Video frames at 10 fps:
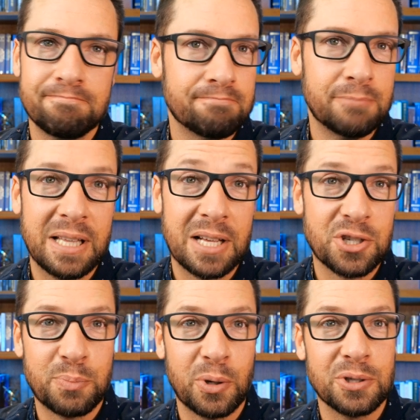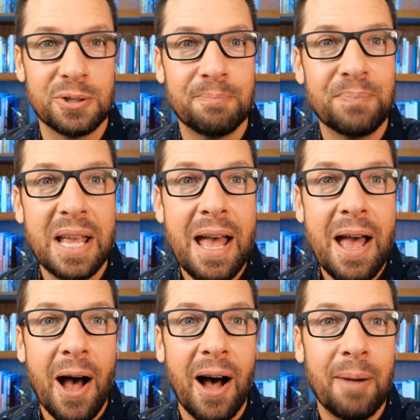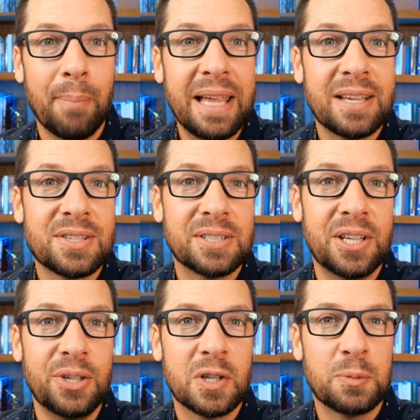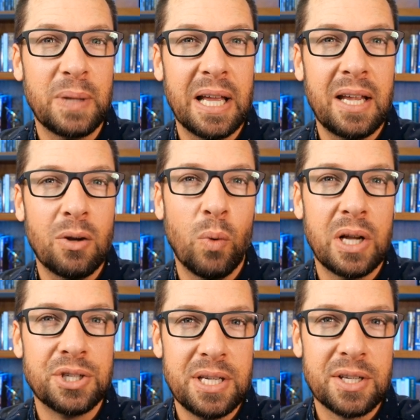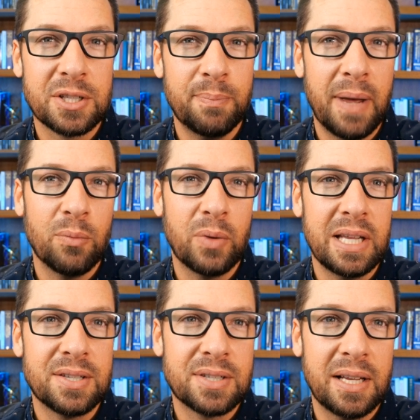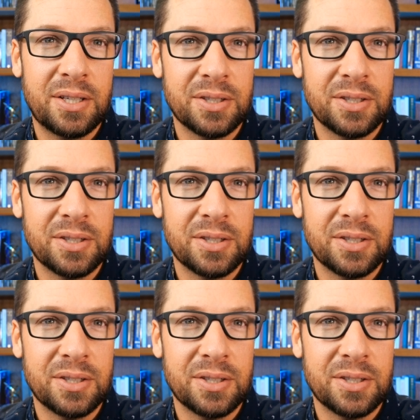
But that's just personal. Micah says, can you explain what Jesus meant when he said to